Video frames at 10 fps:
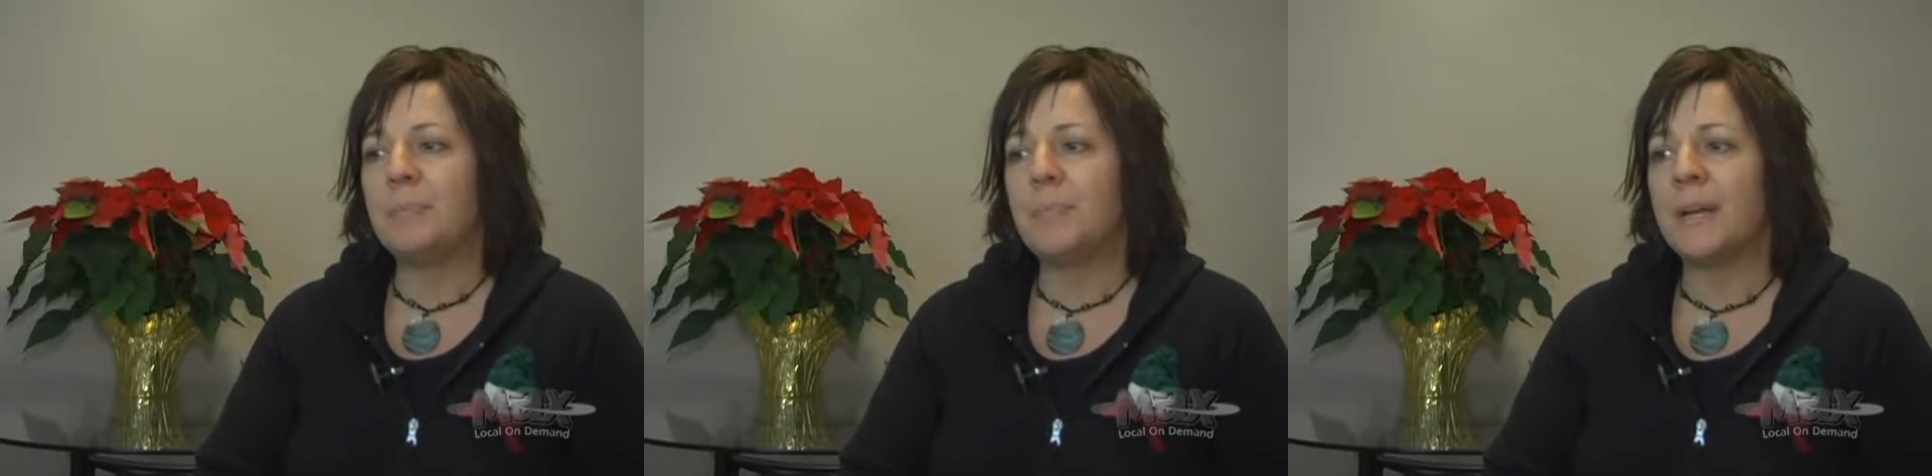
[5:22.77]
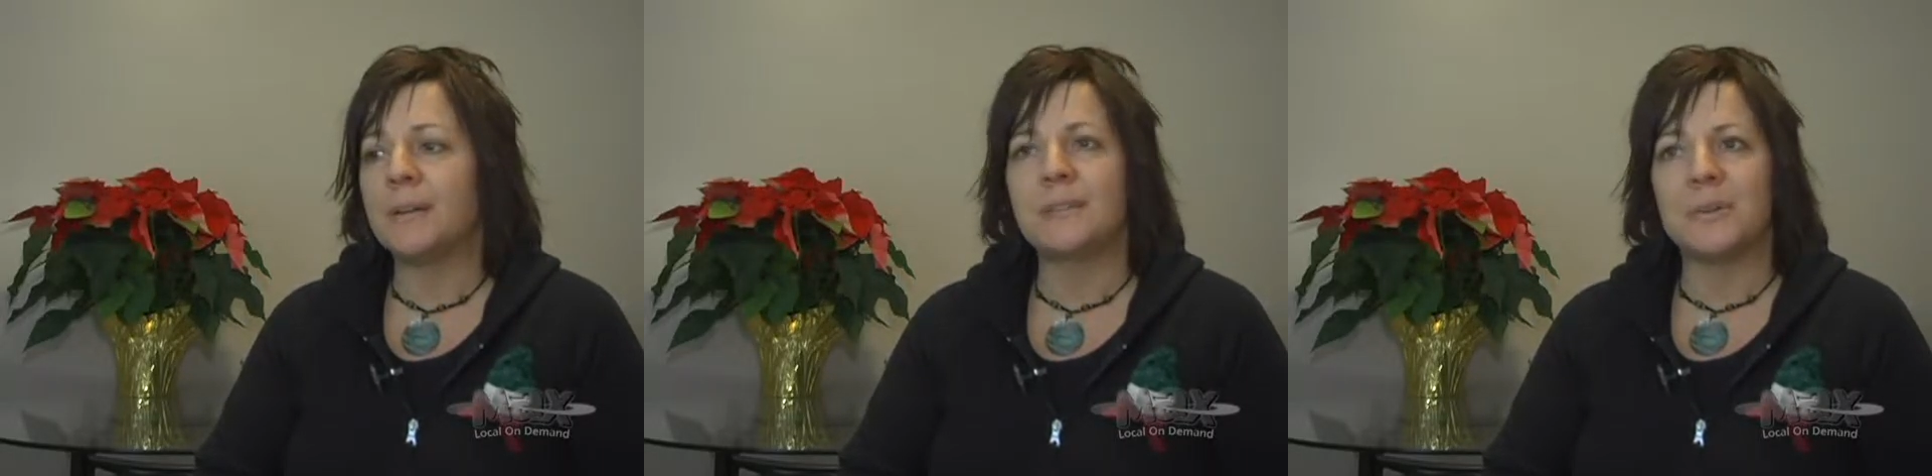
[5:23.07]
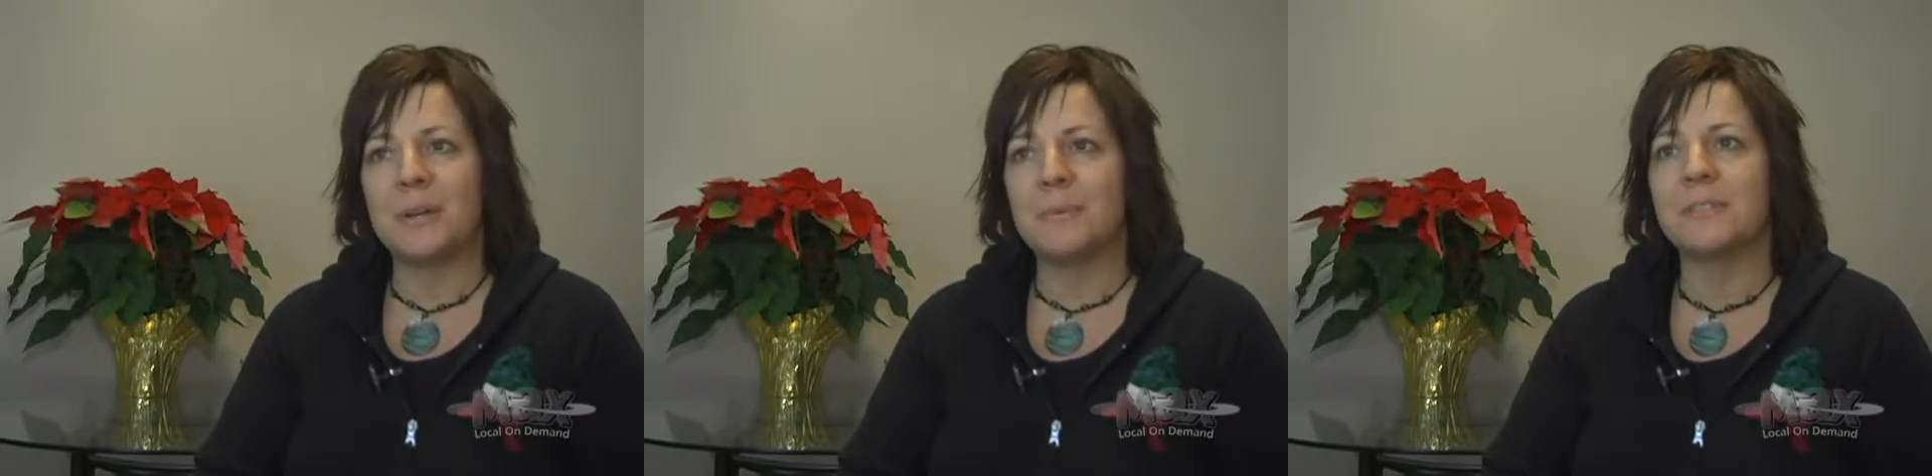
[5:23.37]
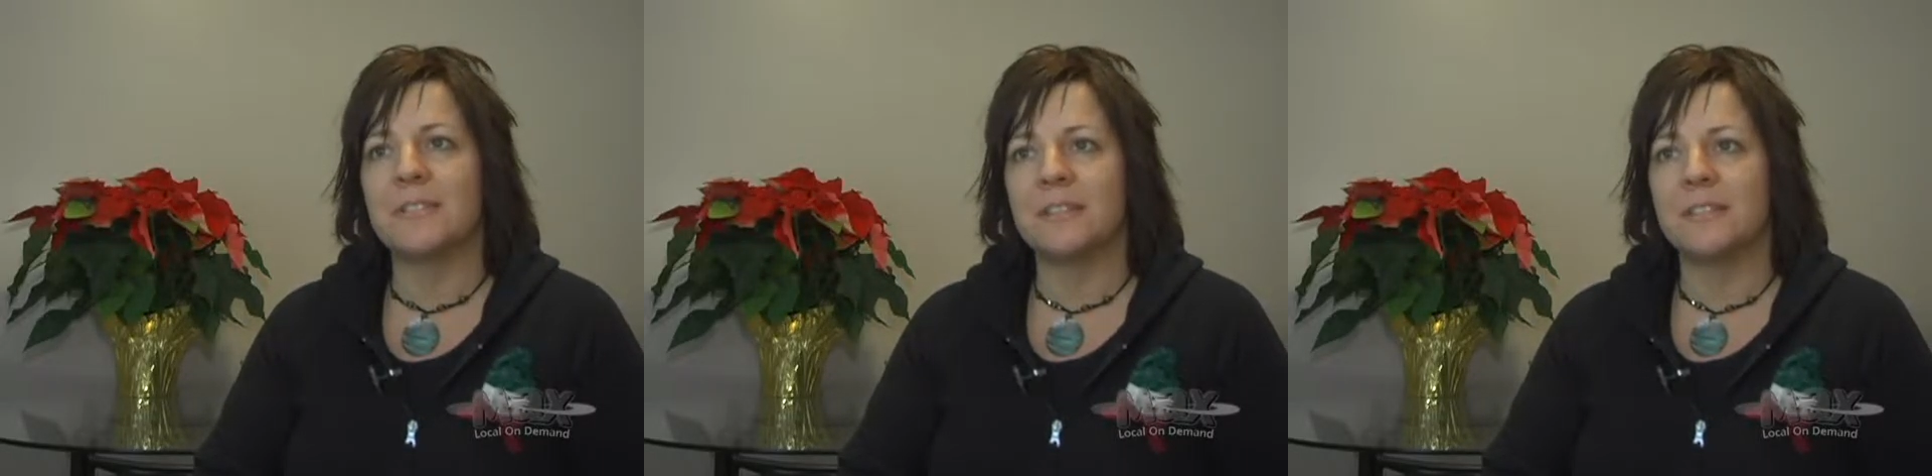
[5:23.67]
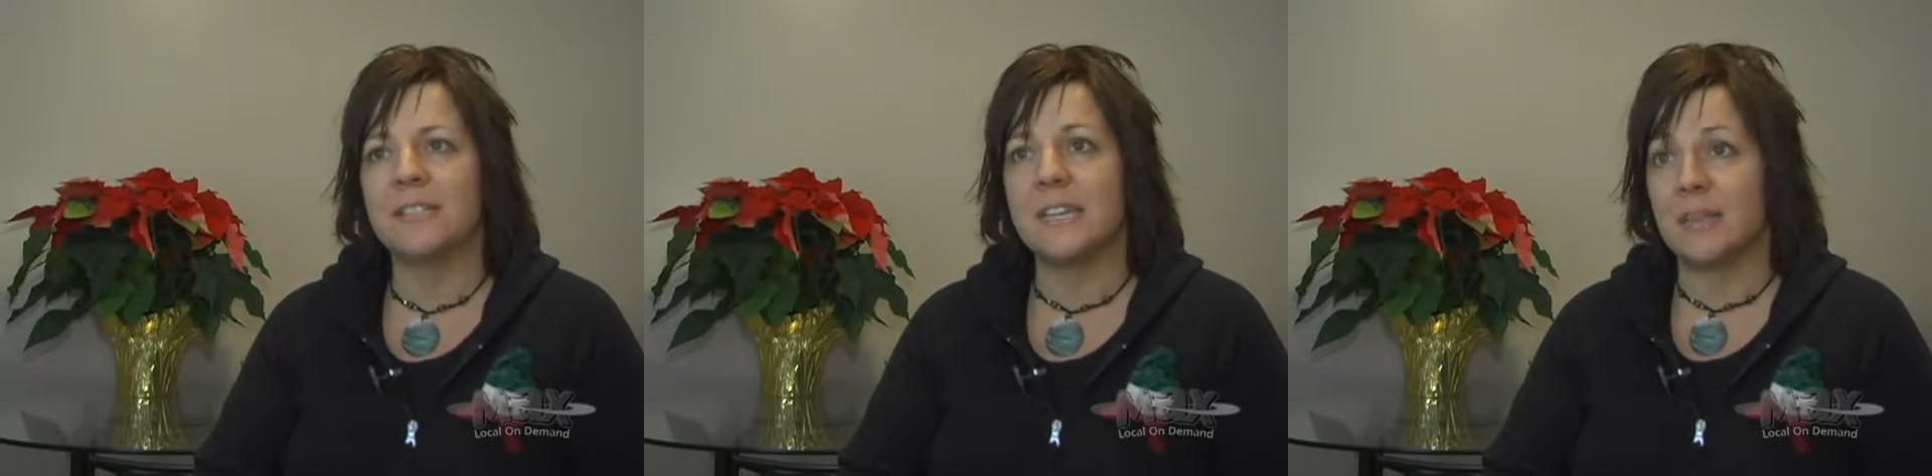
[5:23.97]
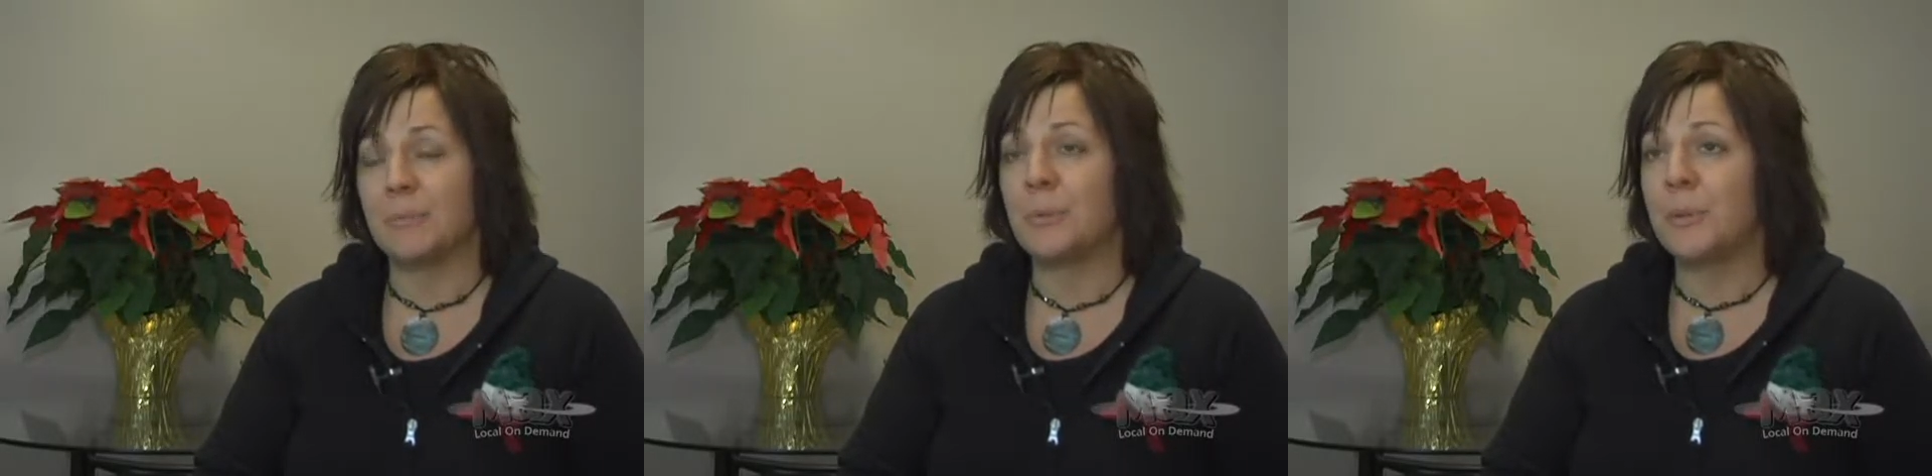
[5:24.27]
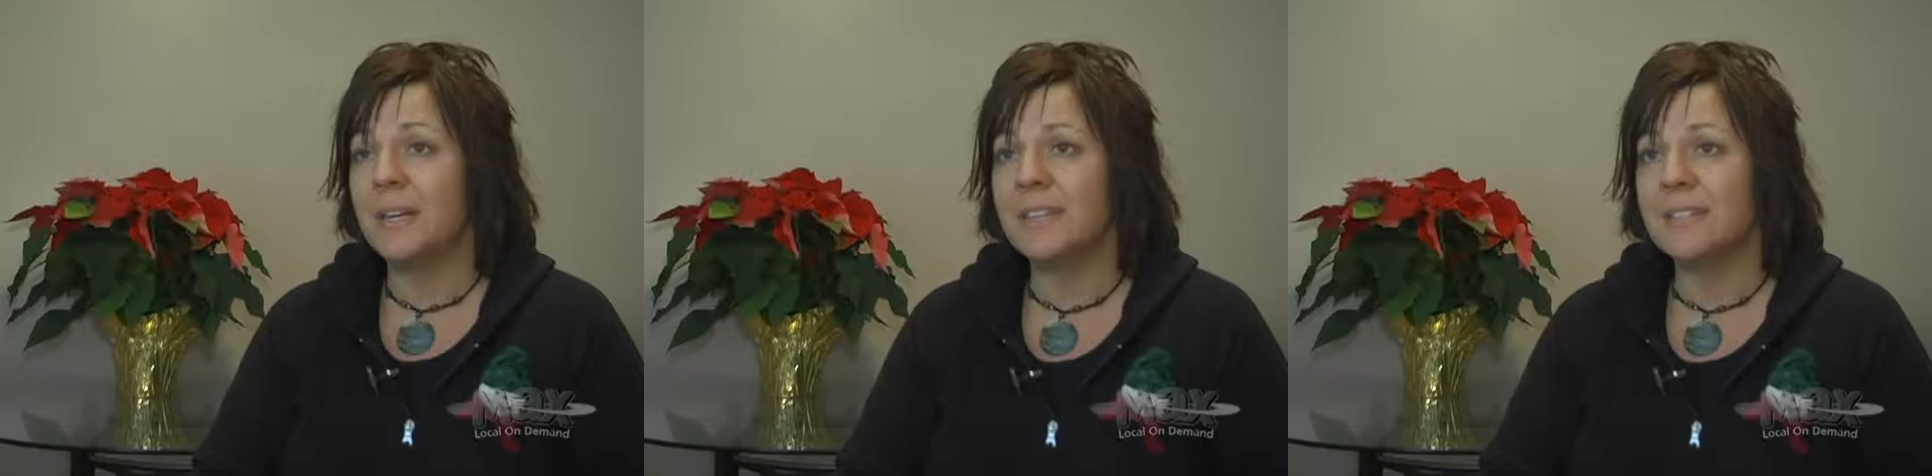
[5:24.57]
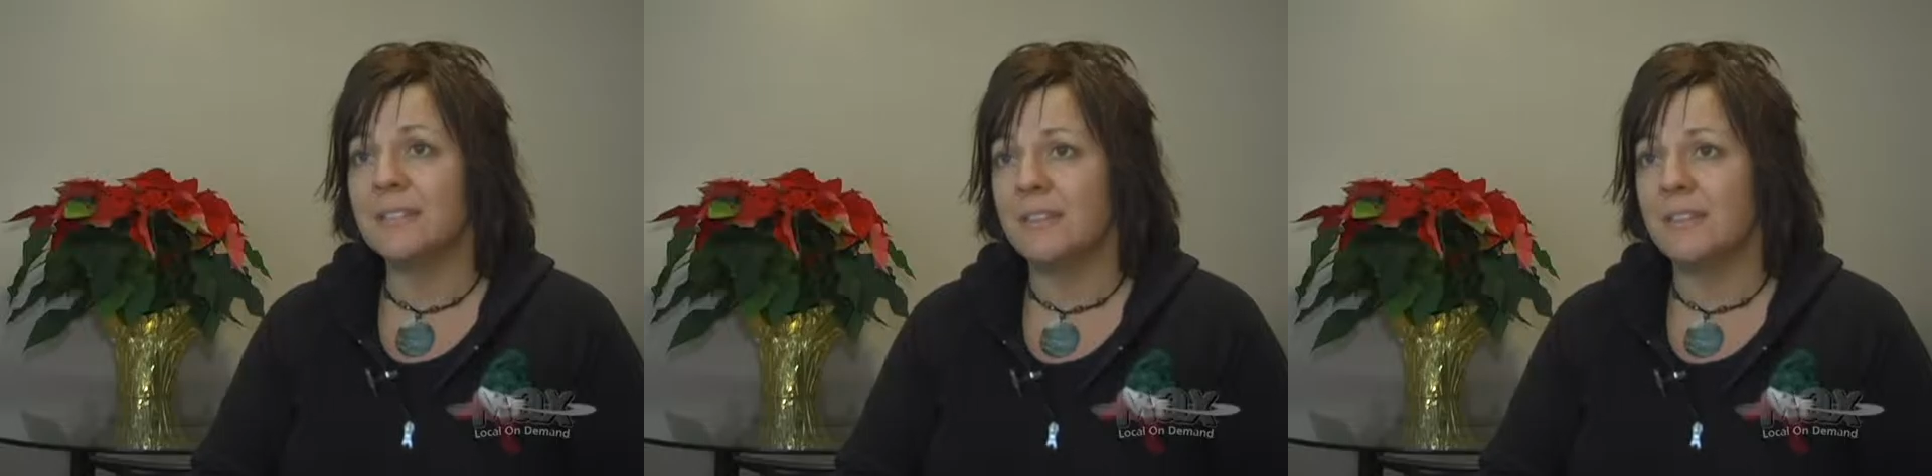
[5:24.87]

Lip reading: Parents are able to stay employed.